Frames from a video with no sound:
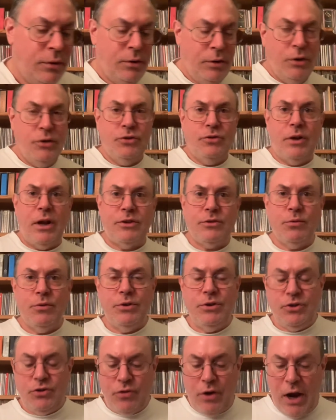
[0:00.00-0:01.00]
So that's where
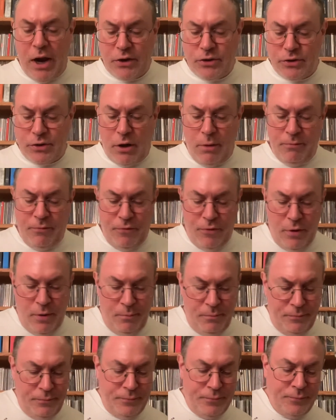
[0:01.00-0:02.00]
these tracks come
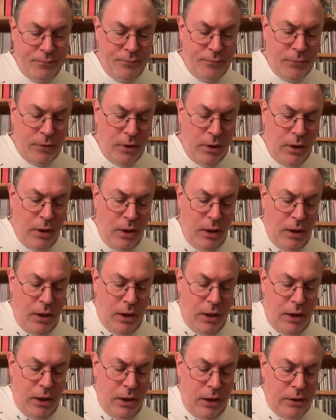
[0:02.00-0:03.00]
from.
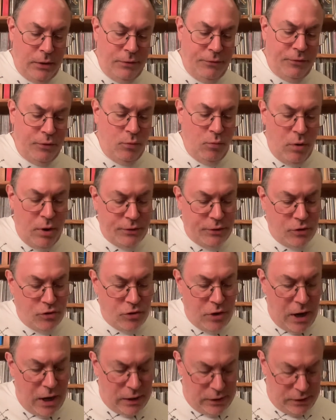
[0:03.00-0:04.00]
And if you want the
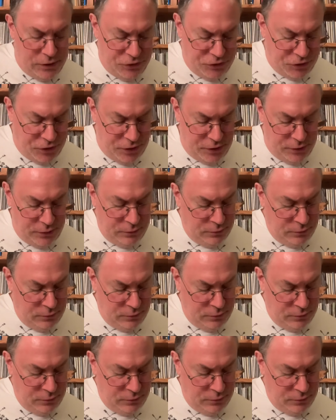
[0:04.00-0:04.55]
track listing,